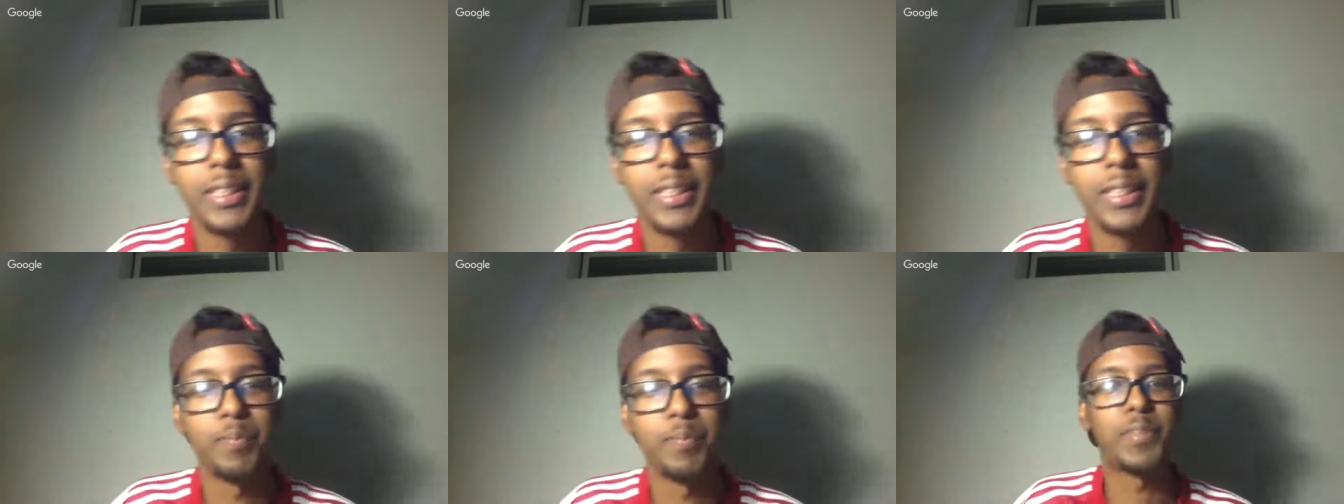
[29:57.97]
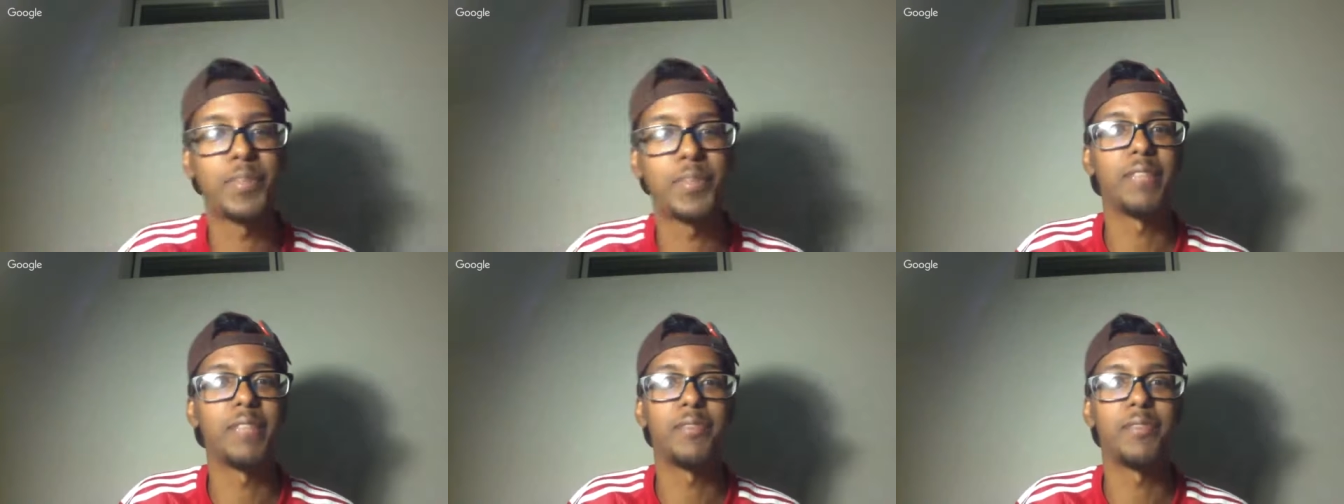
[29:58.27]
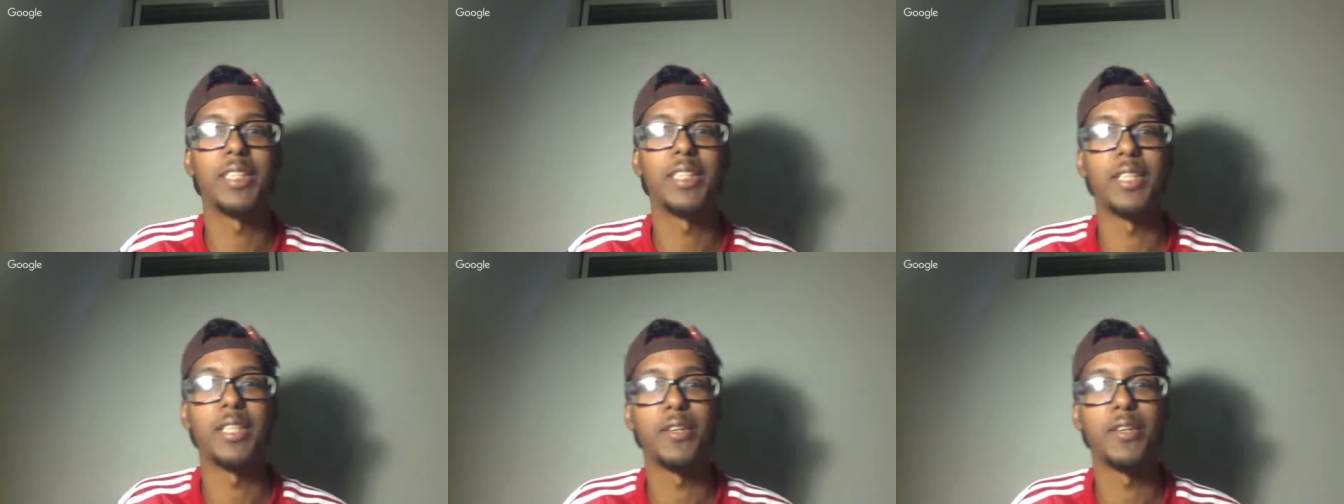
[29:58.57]
giving their
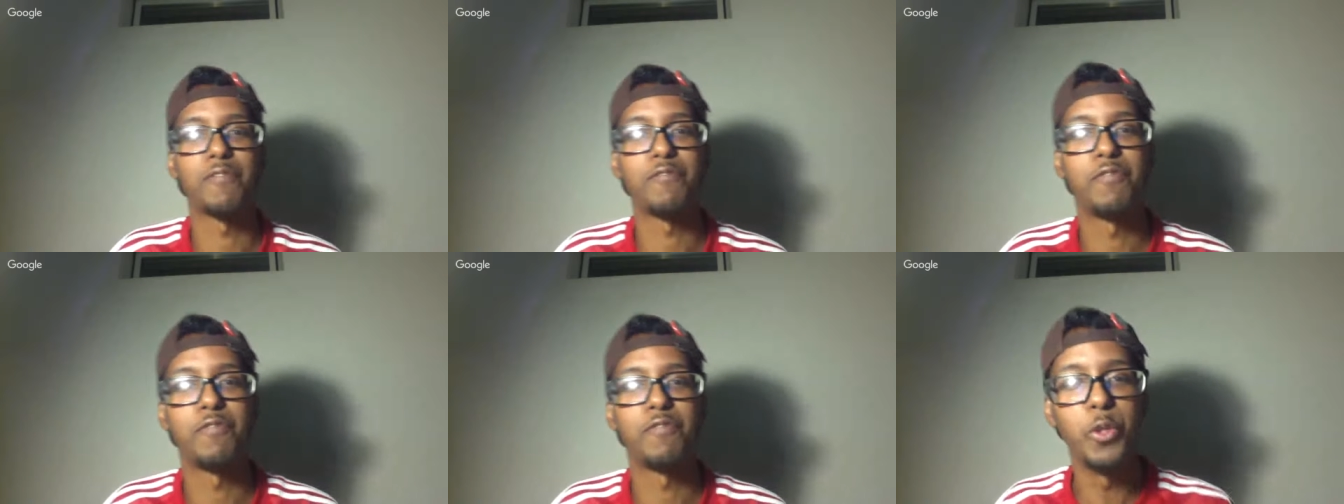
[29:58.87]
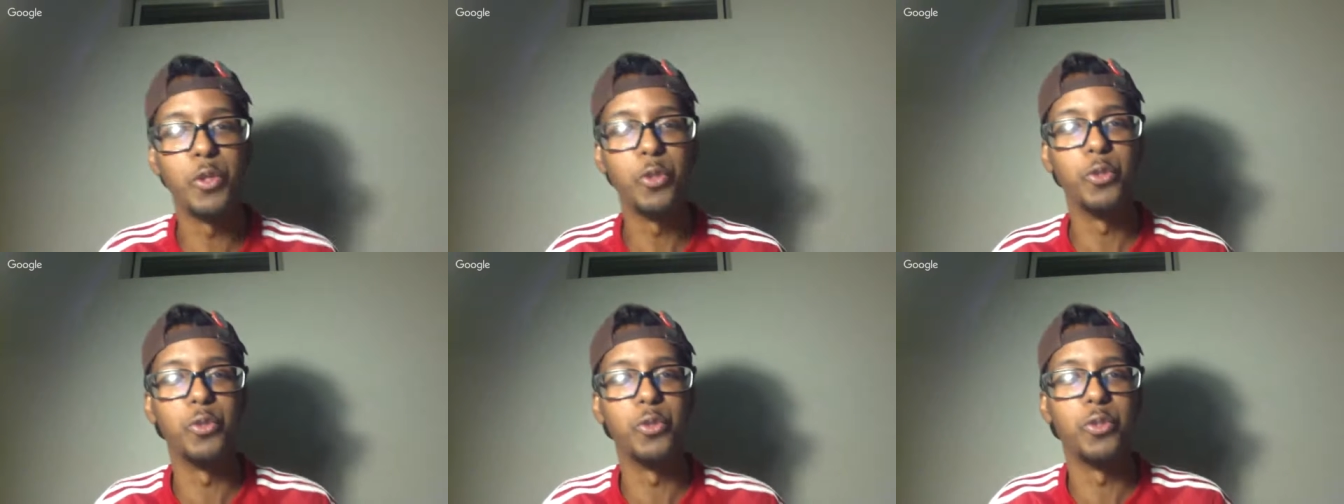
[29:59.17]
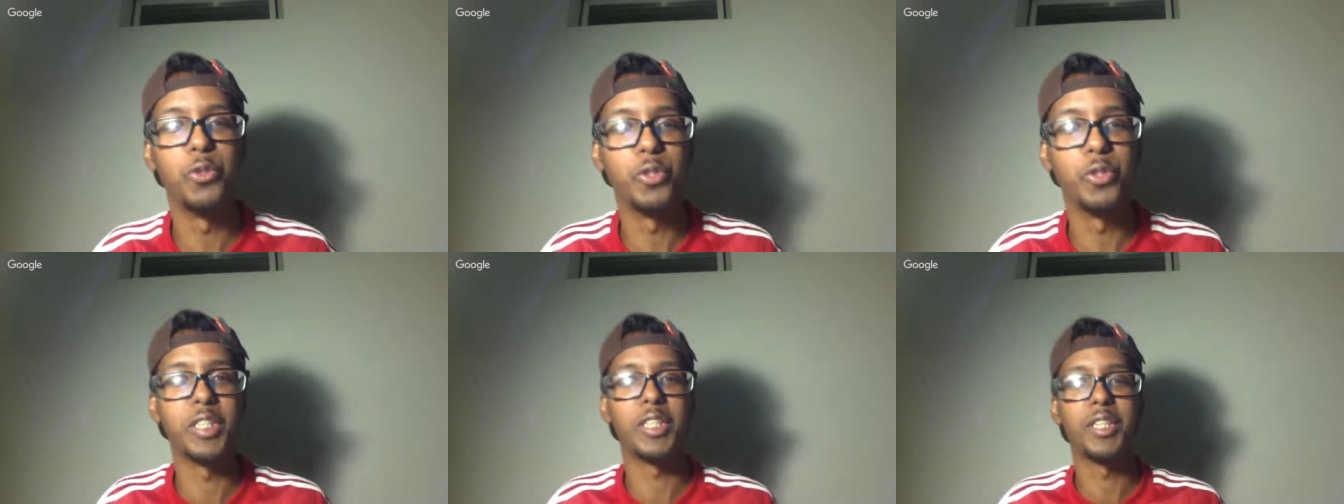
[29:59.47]
food and
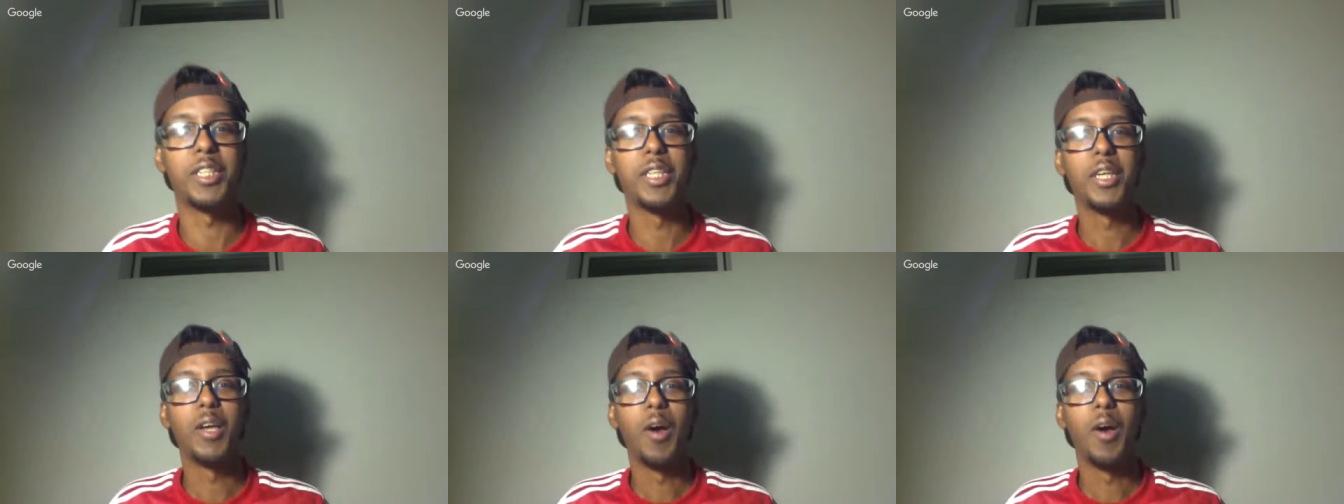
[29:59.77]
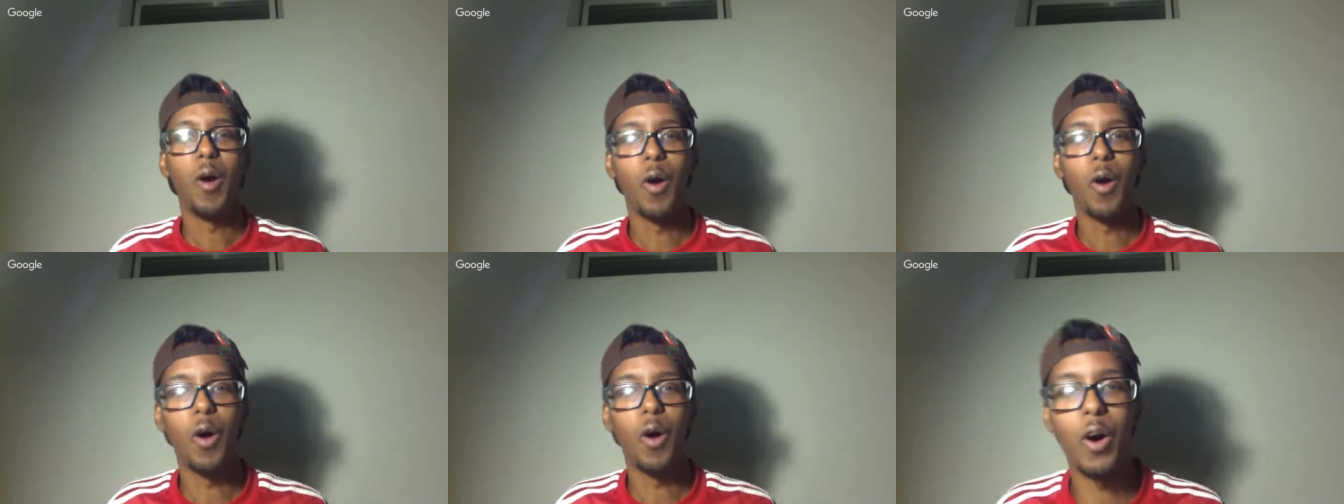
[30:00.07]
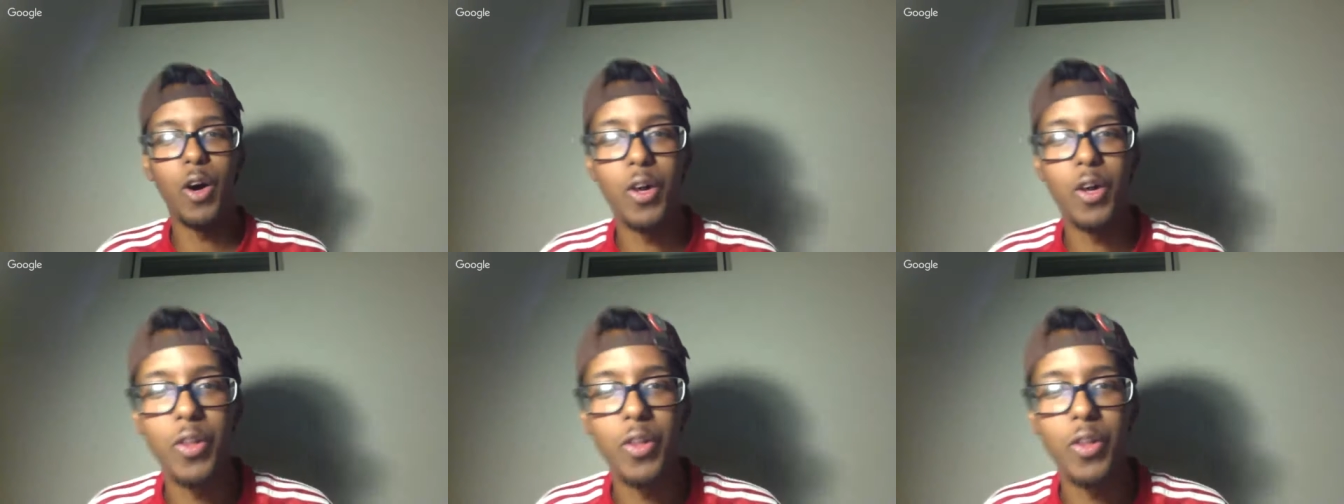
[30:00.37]
all
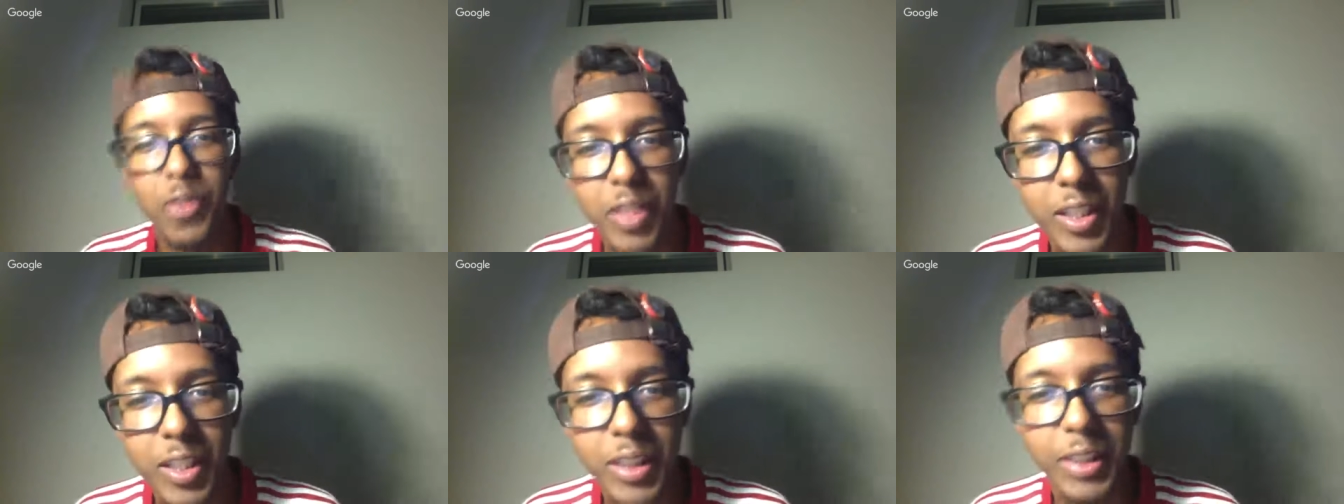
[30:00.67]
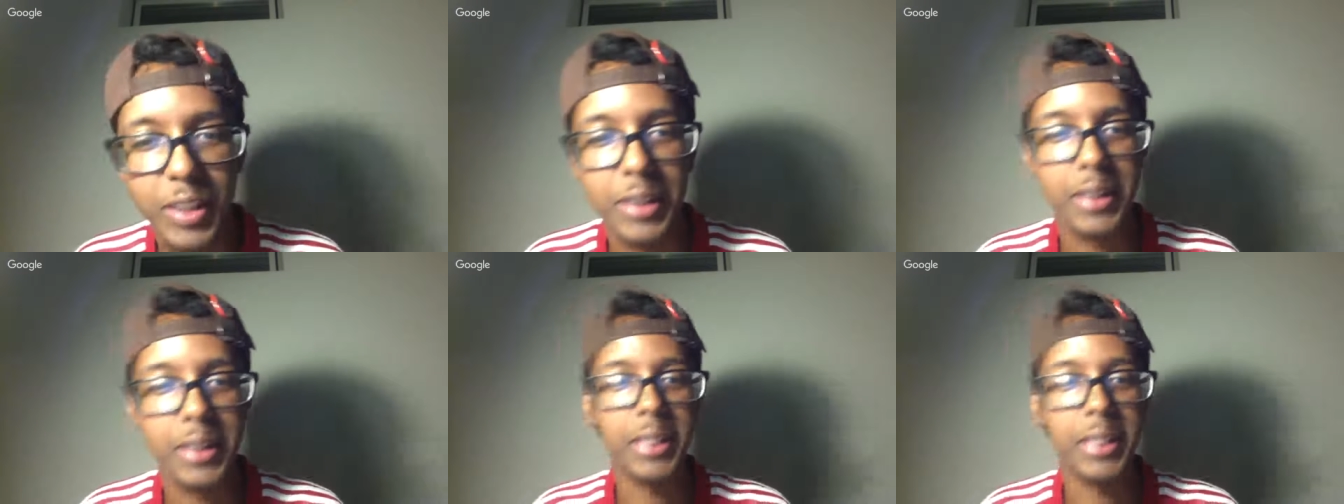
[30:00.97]
this and